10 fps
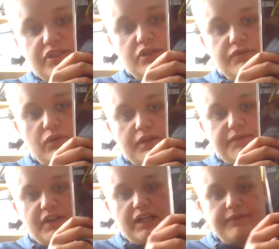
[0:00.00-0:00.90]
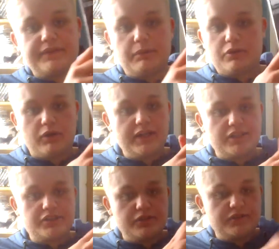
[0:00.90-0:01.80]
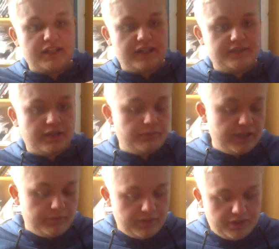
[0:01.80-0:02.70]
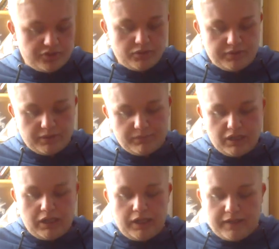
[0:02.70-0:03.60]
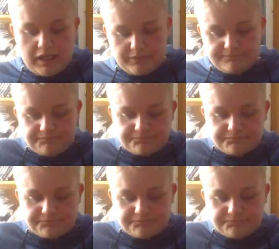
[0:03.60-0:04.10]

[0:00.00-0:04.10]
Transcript: issues 4 out of 5. They were great issues, and I really, really enjoyed them. Now,